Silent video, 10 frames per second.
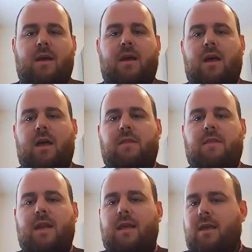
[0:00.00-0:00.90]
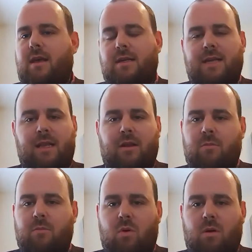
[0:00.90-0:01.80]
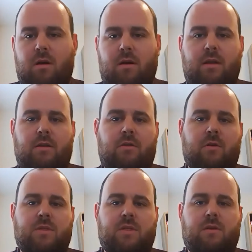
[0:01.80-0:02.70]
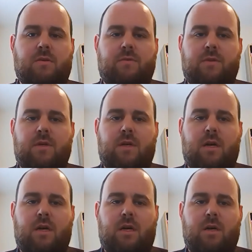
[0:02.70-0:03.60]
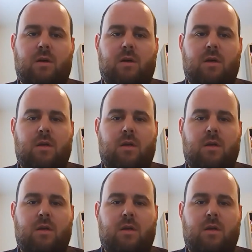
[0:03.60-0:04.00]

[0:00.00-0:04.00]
Uh, and then as I learned more in terms of uh,